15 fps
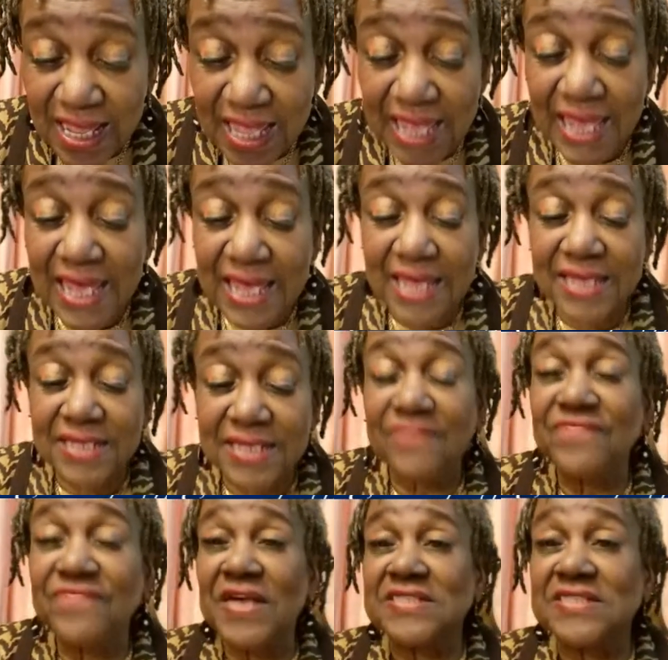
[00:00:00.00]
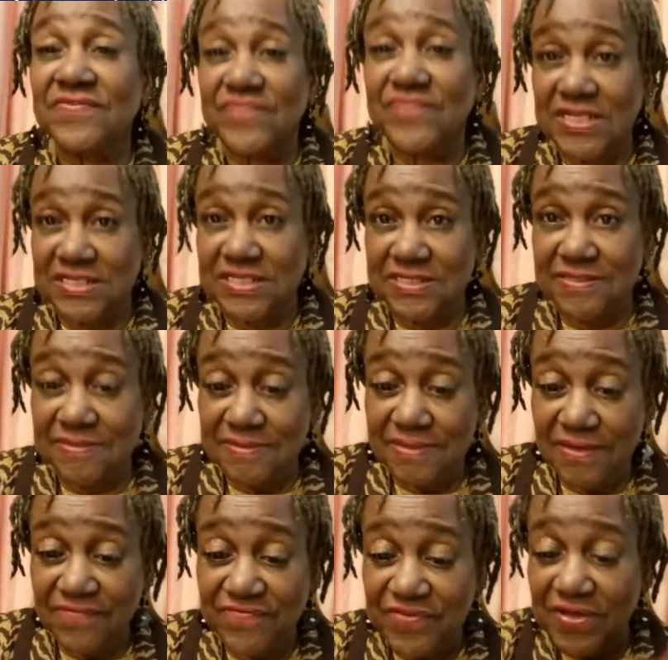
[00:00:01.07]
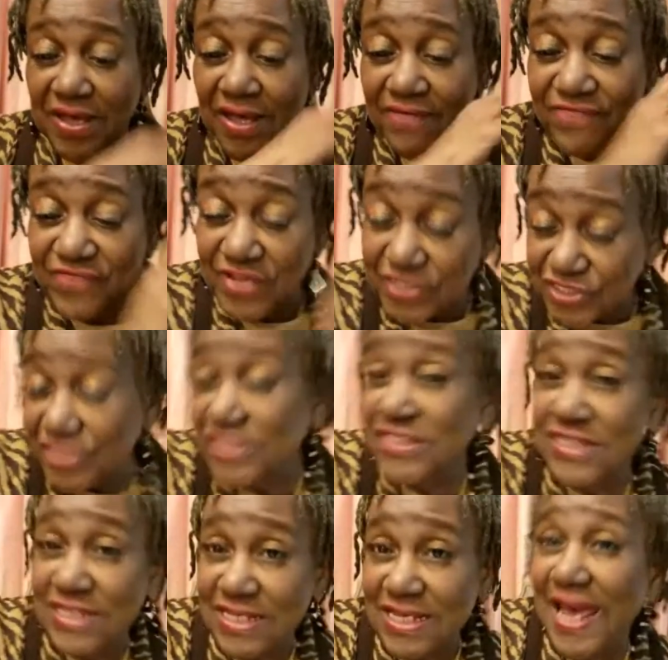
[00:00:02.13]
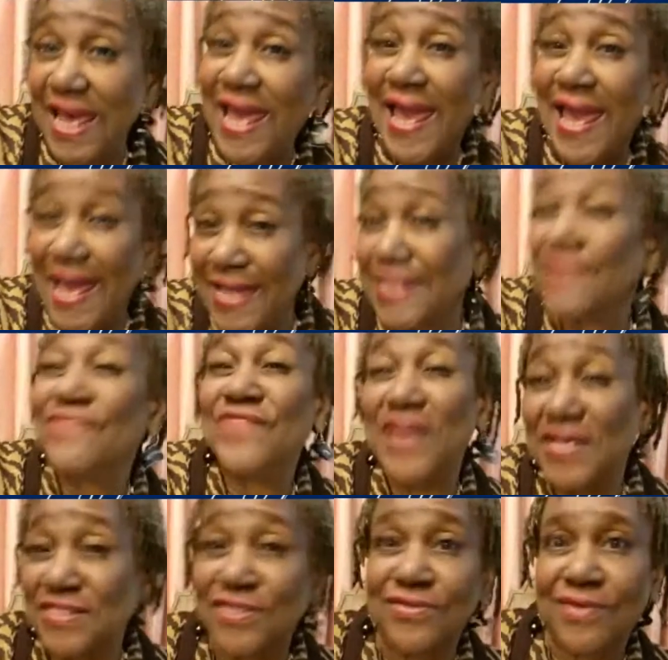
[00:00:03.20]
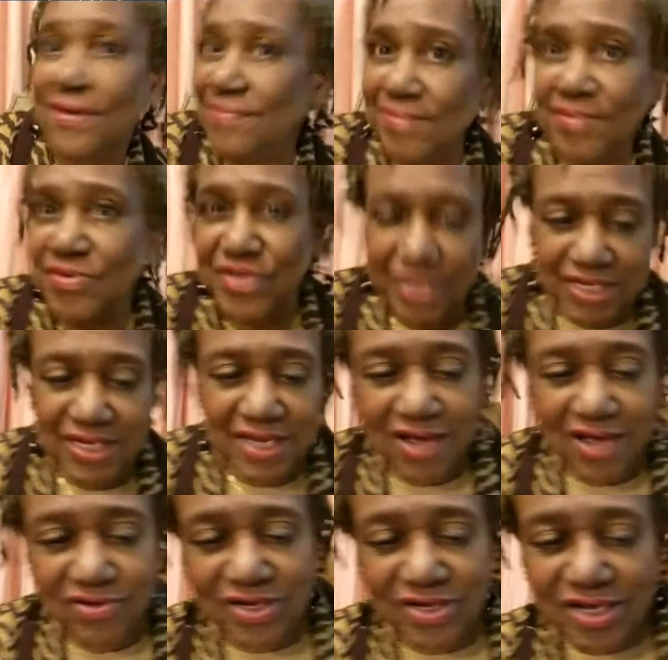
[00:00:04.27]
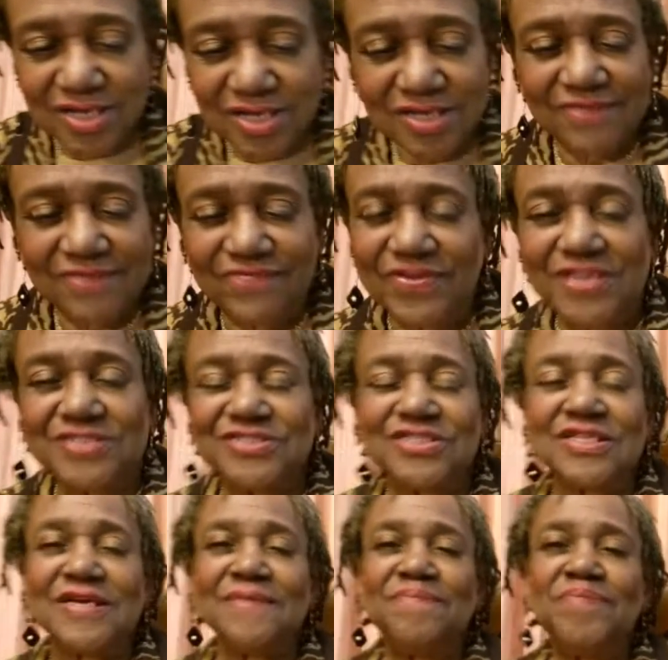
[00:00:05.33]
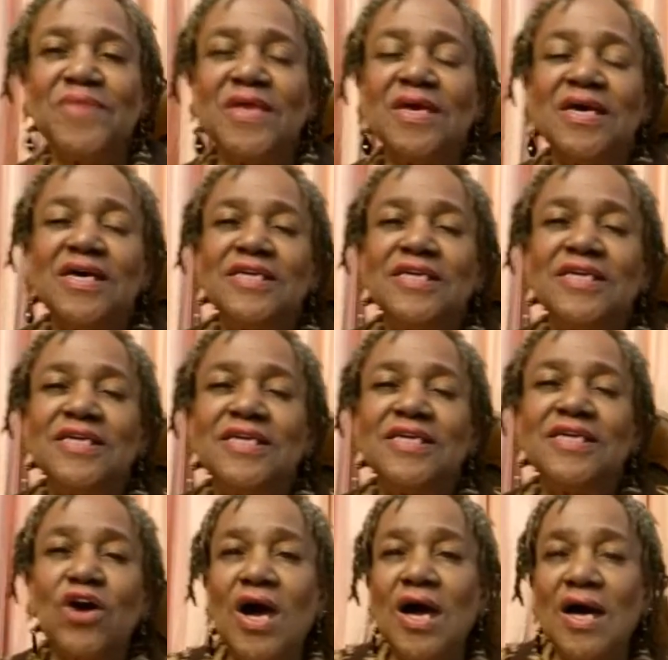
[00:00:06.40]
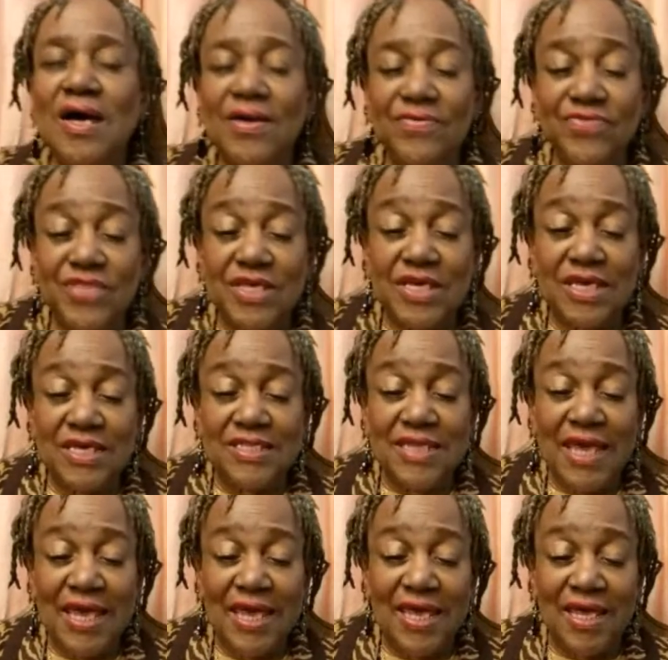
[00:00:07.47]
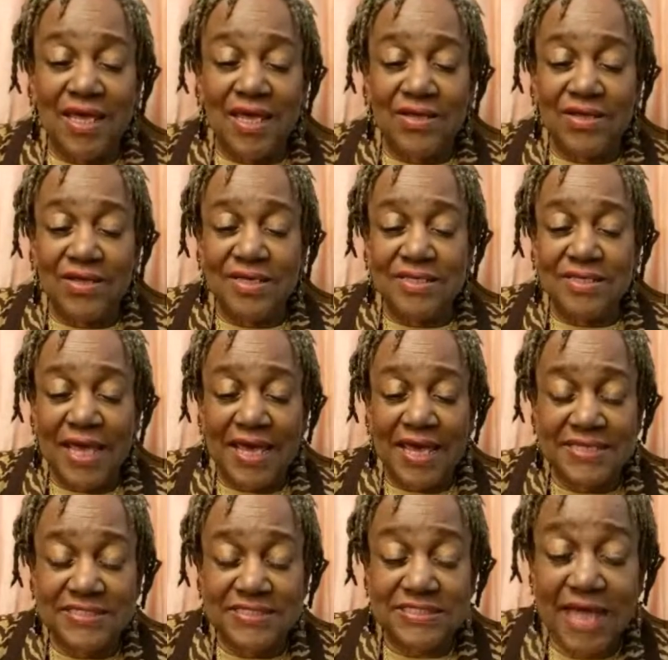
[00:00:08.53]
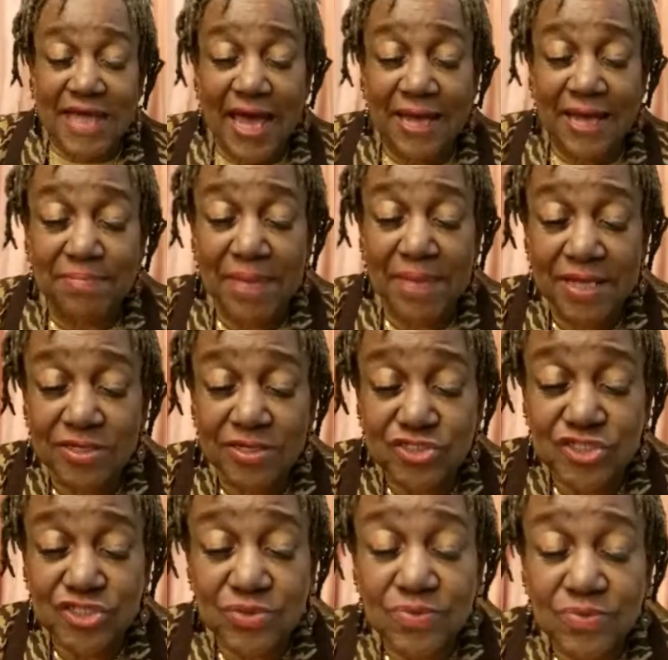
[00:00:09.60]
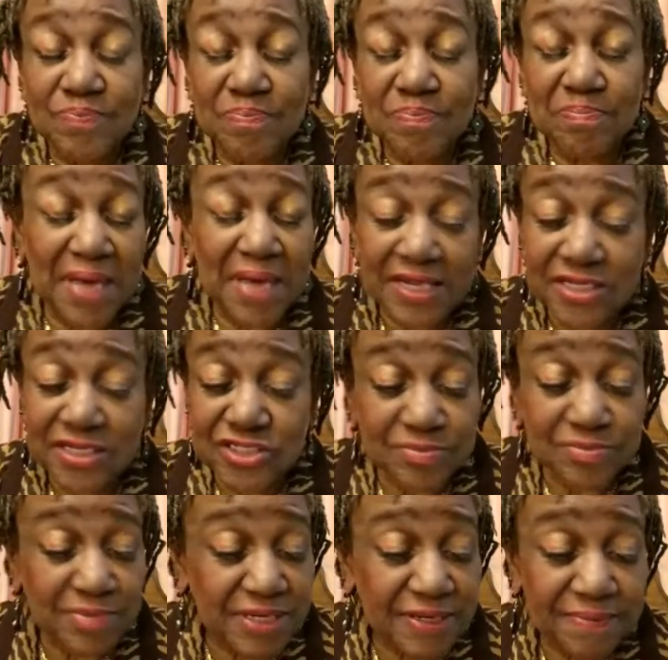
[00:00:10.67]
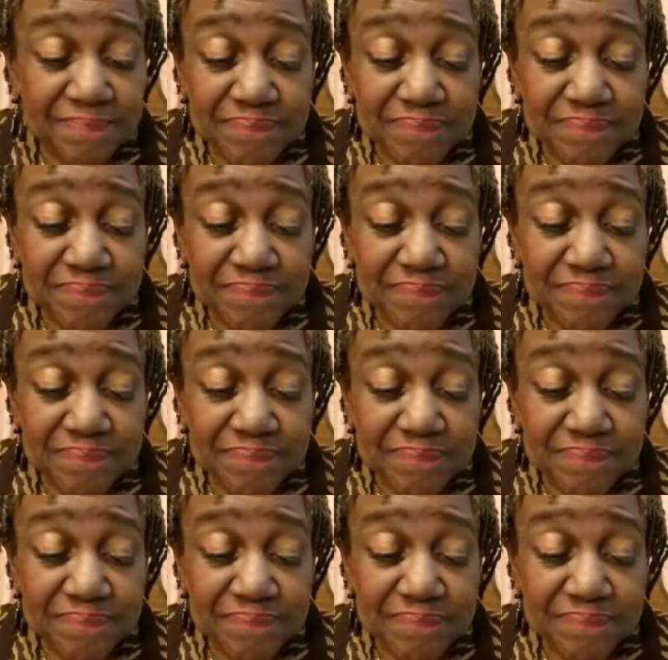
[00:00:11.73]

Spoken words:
and effectiveness, efficiency and effectiveness. I'm gonna get it out eventually. So the enhanced time management